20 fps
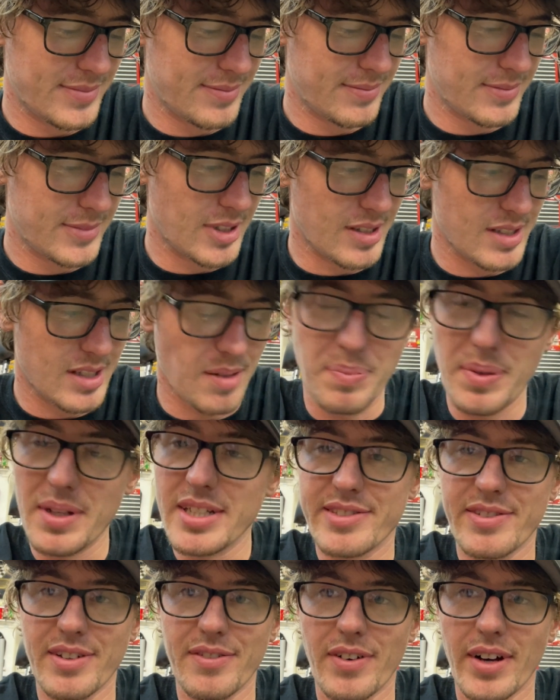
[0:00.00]
just a
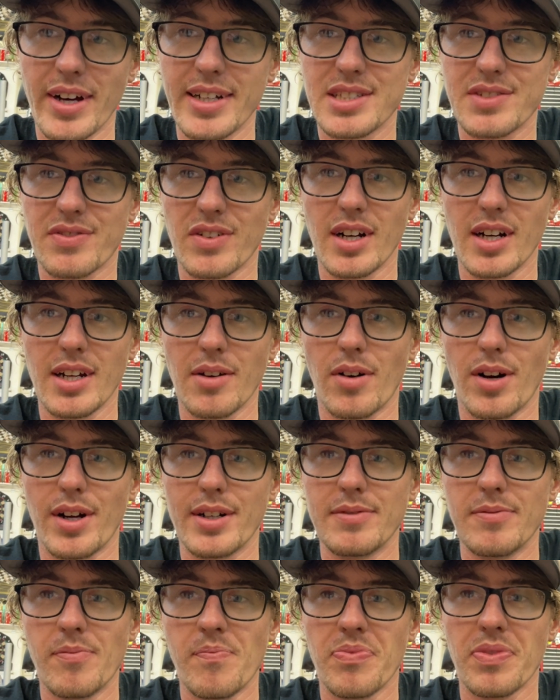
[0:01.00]
piece of advice for
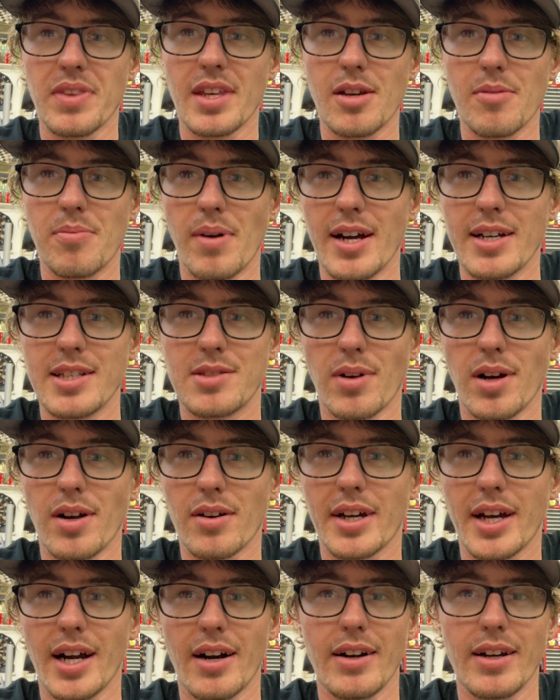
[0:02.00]
anyone, you might as well
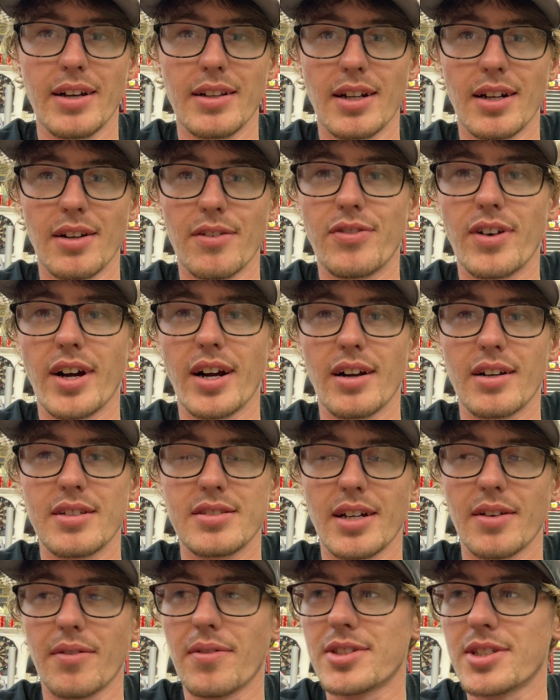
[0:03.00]
carry a little fire
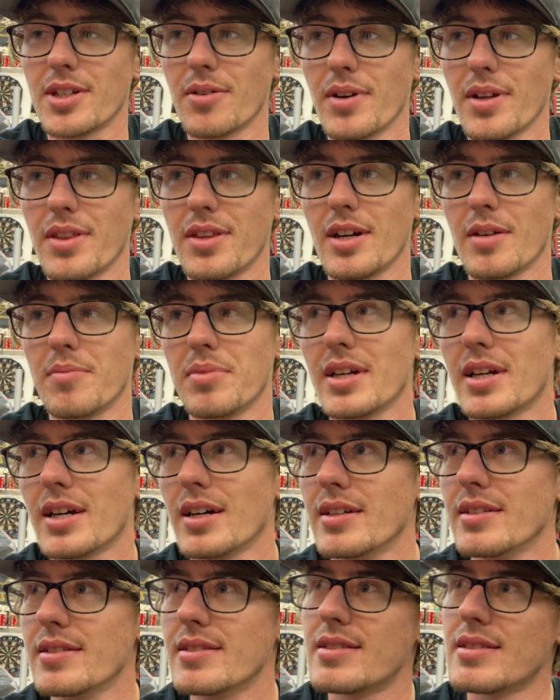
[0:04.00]
extinguisher with you,
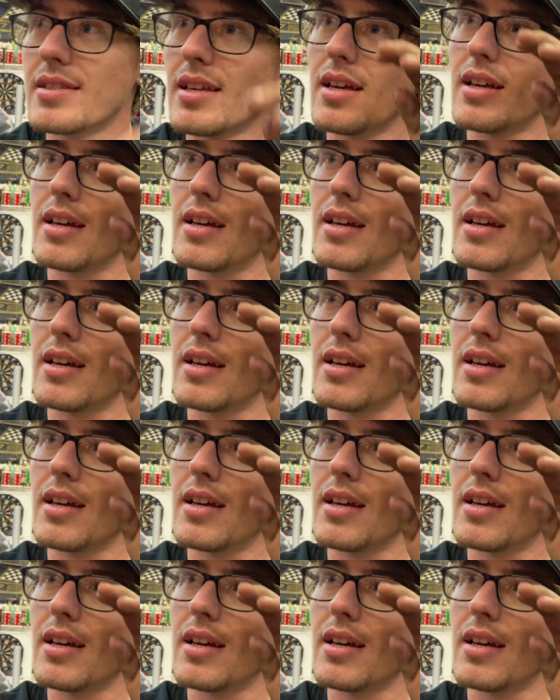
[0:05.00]
because